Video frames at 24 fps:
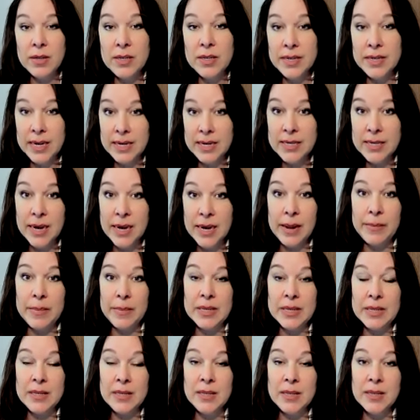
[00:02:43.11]
10
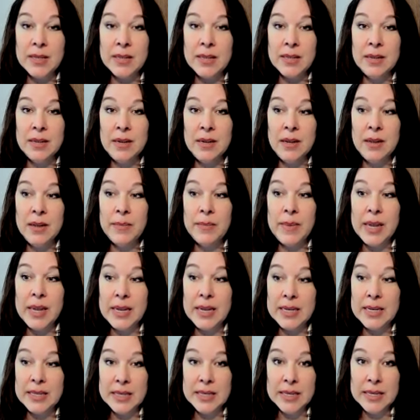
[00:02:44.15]
diamonds,
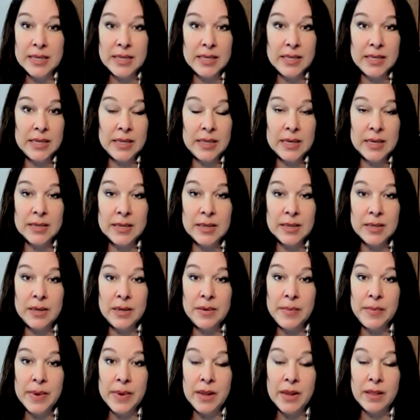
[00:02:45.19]
making 16,000
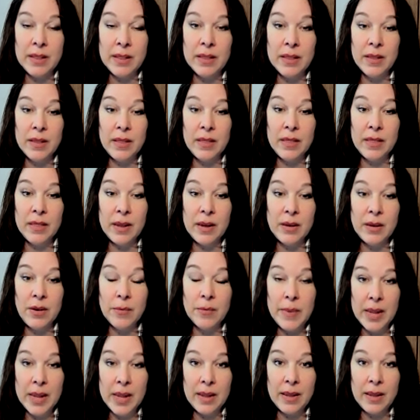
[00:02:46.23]
a month, then you're
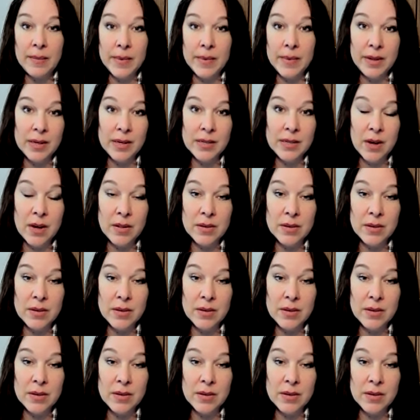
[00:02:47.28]
making $1 million.